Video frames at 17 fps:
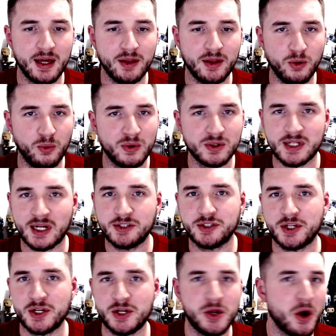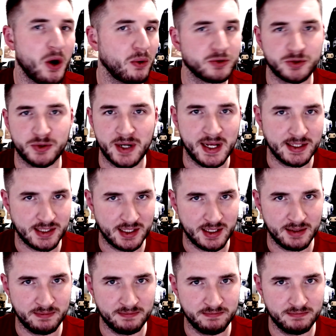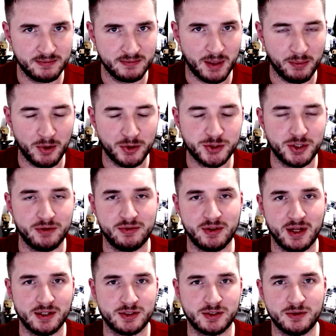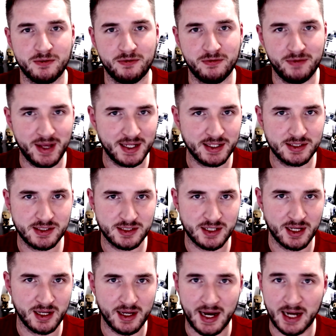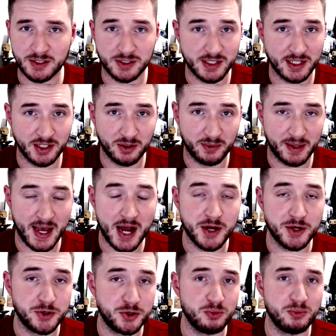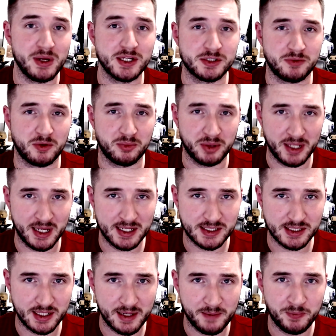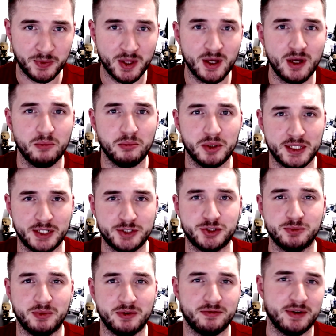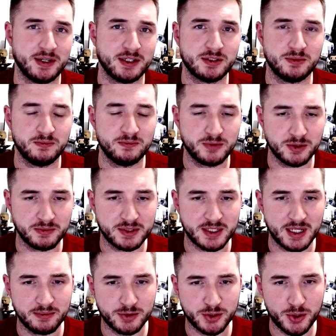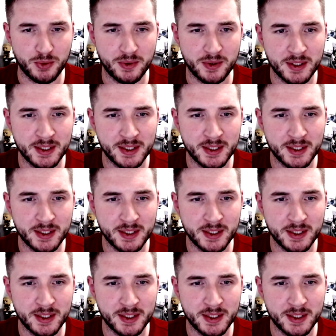There was actually no traits in it. I'm not sure if that's fixed. I just ended up getting a new piece and replacing it, but that should be fixed sometime soon.